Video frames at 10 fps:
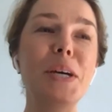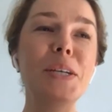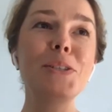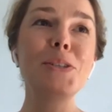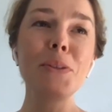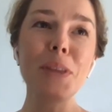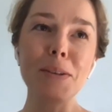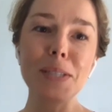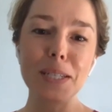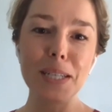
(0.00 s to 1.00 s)
in
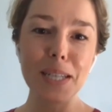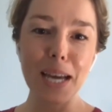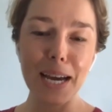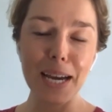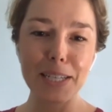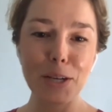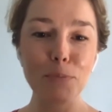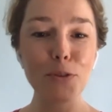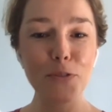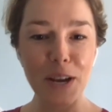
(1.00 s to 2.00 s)
2009 a
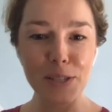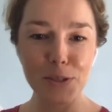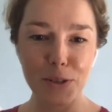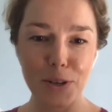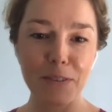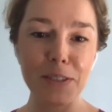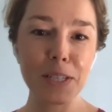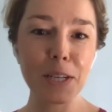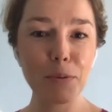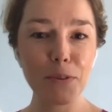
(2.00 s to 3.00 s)
professor a
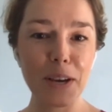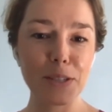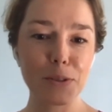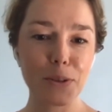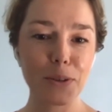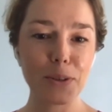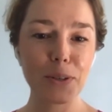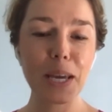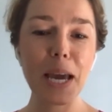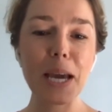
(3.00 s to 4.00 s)
visiting
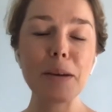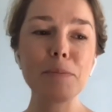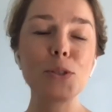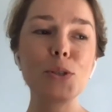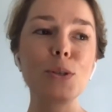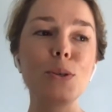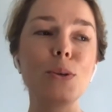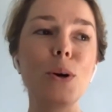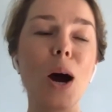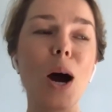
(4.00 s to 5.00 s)
professor came
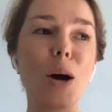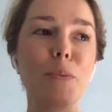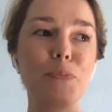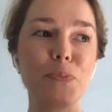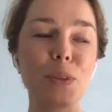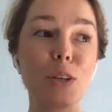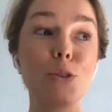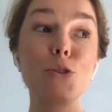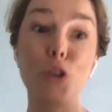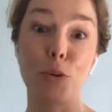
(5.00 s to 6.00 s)
to um,
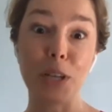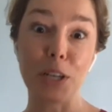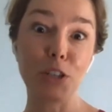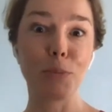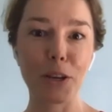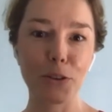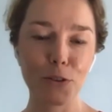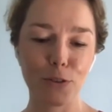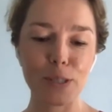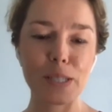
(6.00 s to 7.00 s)
to germany to my
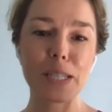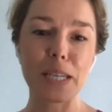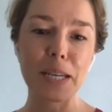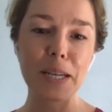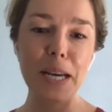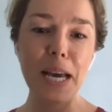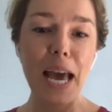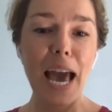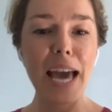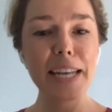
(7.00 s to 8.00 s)
university
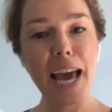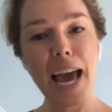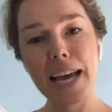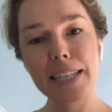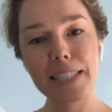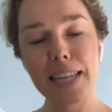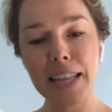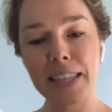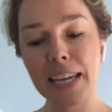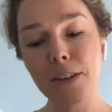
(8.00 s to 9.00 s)
and at
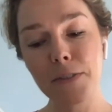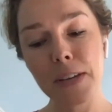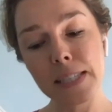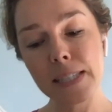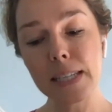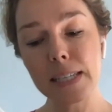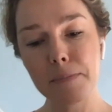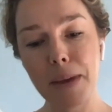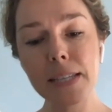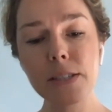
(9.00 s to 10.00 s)
at the end of his
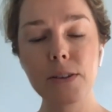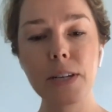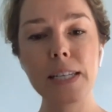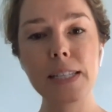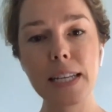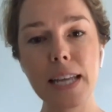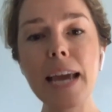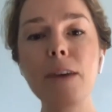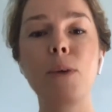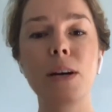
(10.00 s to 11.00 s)
semester he said
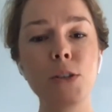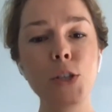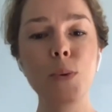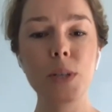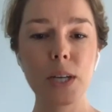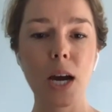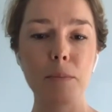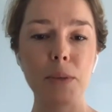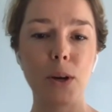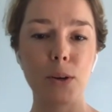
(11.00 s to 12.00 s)
hey why don't you want to
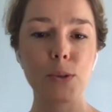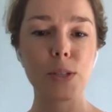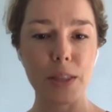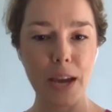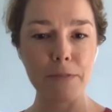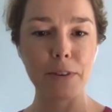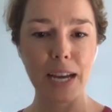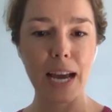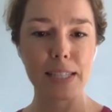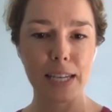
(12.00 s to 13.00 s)
come you know to south
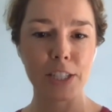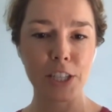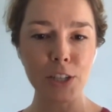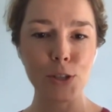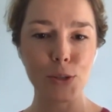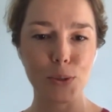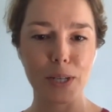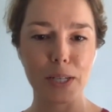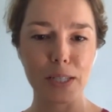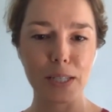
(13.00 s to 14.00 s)
africa as an exchange
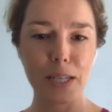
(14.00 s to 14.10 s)
student